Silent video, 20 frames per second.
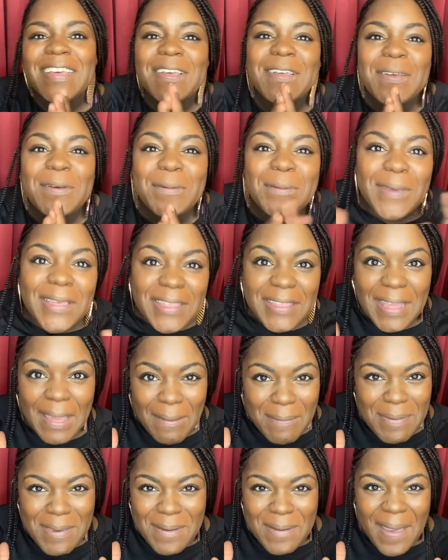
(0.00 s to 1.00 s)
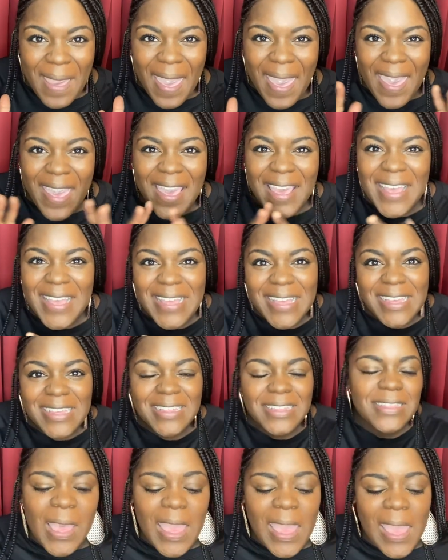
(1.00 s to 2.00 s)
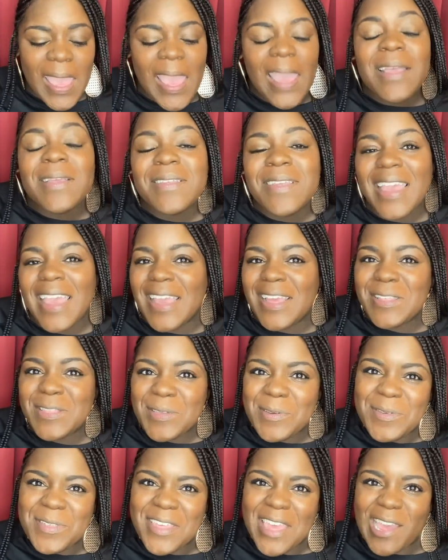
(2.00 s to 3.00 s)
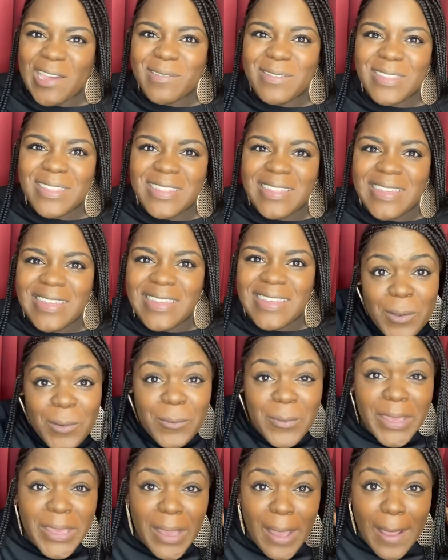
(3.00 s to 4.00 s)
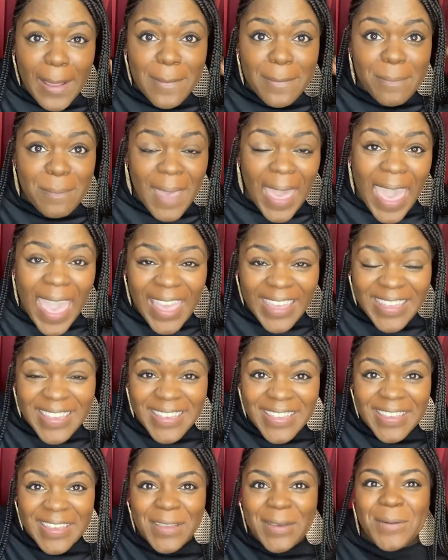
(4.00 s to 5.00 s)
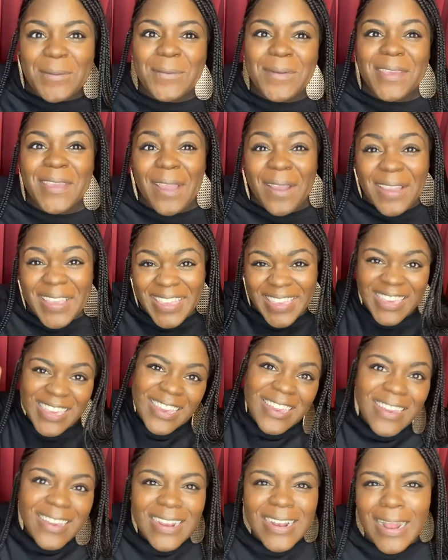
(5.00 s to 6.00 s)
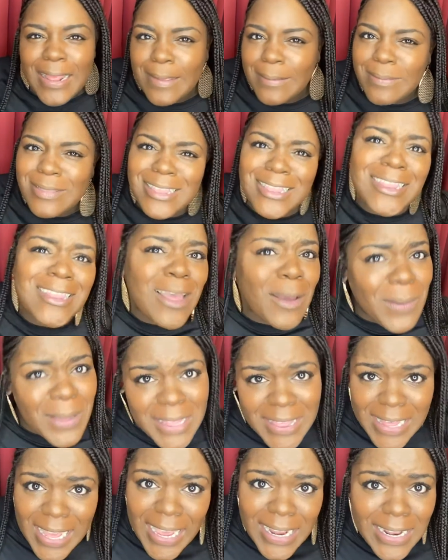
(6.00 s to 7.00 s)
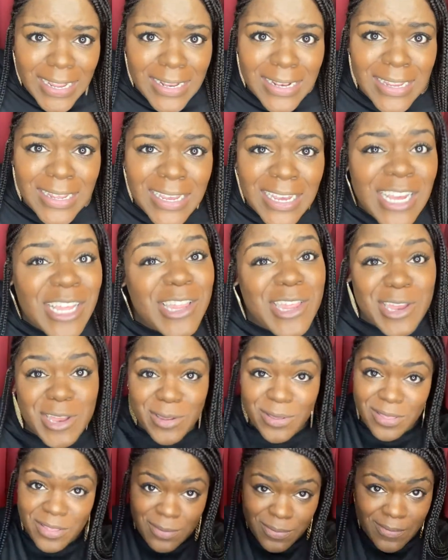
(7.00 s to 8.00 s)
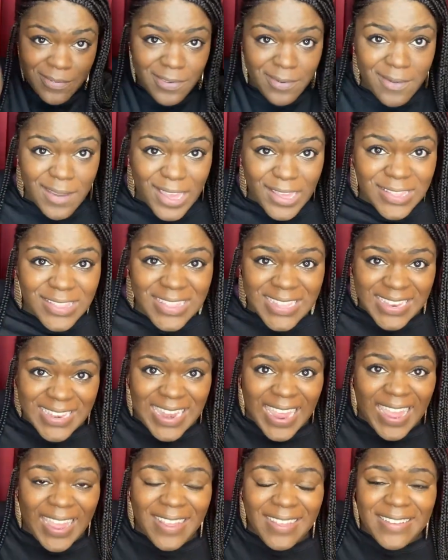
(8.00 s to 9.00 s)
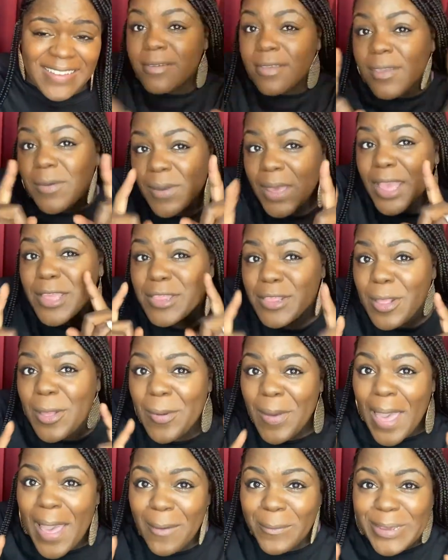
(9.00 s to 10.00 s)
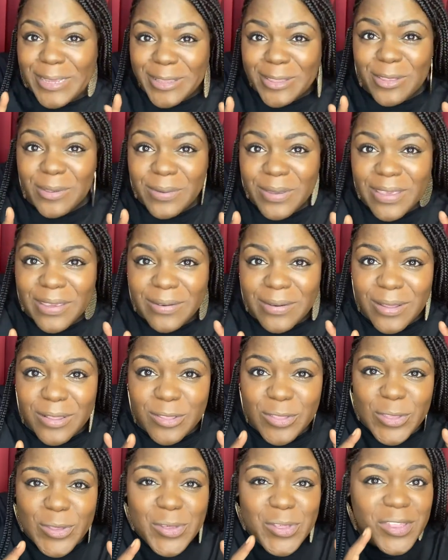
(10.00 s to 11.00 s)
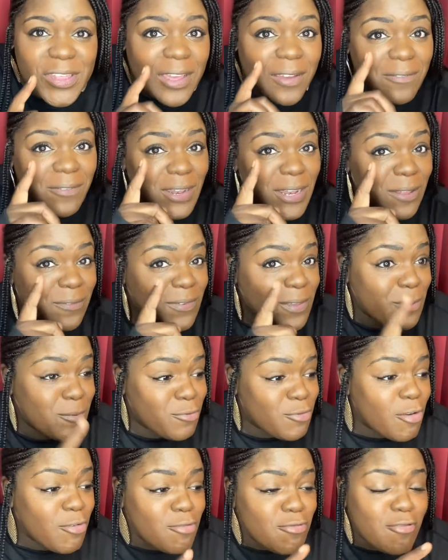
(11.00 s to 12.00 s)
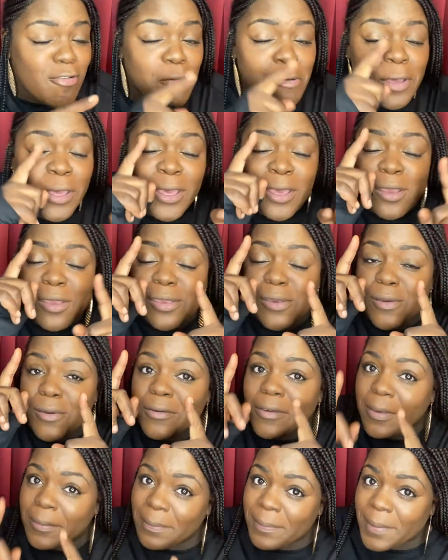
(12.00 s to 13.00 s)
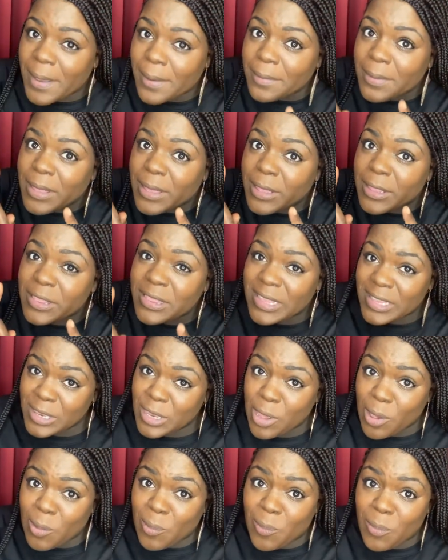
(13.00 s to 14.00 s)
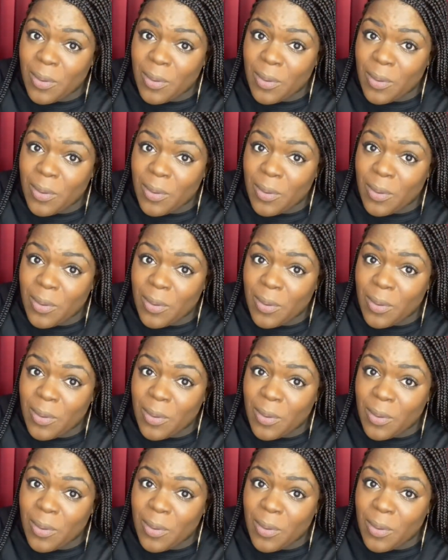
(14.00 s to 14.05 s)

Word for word: What's up, you guys? Hey, sous chefs. We are back. We are here, and I am so excited to do this with you guys today. You guys know how we do here on Sue Chef, and if you don't know, you're about to know.